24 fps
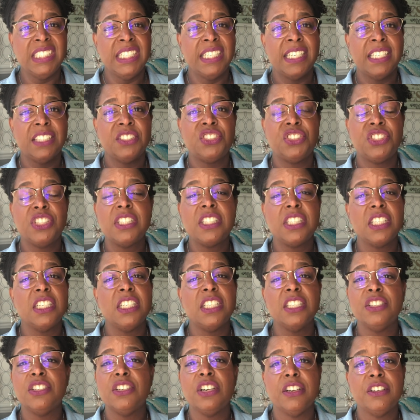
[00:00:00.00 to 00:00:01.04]
it's just an
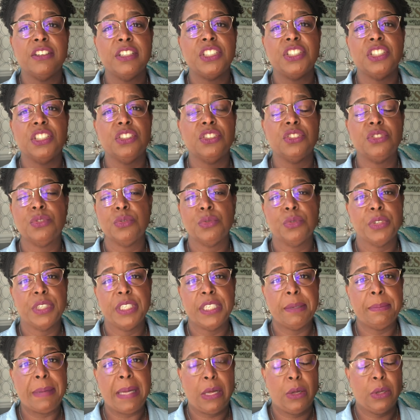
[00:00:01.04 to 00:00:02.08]
encouraging story
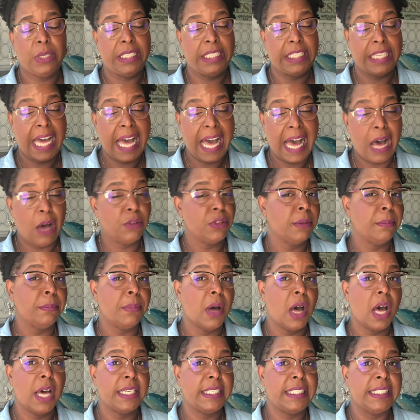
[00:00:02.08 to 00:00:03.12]
about how the
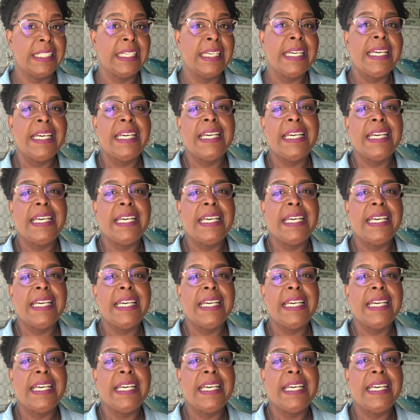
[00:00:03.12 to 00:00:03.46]
body